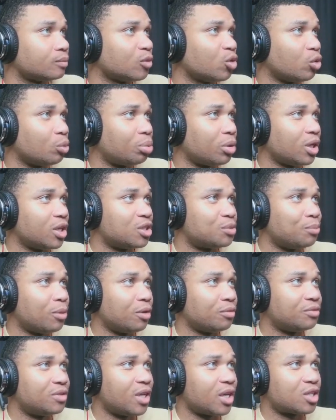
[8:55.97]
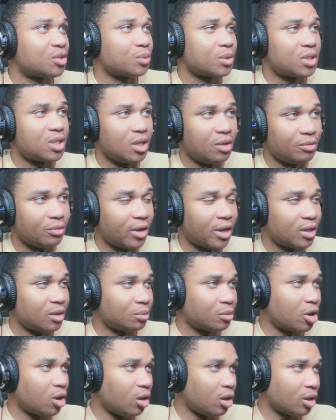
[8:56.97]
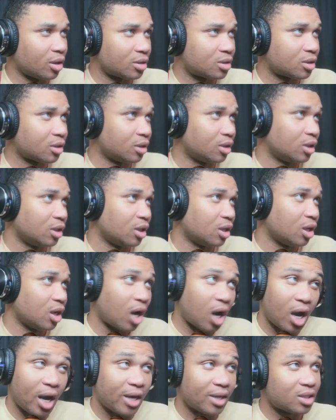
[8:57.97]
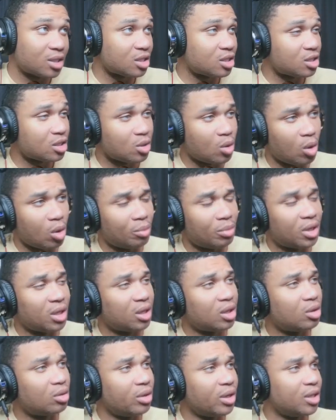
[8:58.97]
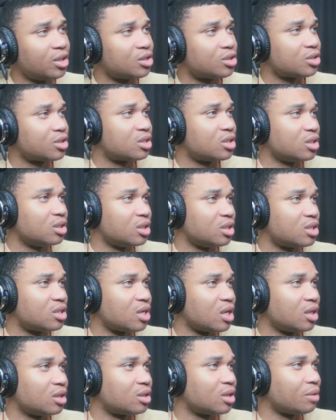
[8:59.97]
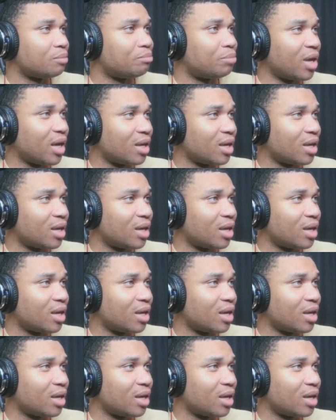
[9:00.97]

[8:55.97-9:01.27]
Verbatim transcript: Replace both decks with 10 random cards. All right, this is going to be a little interesting. This ain't the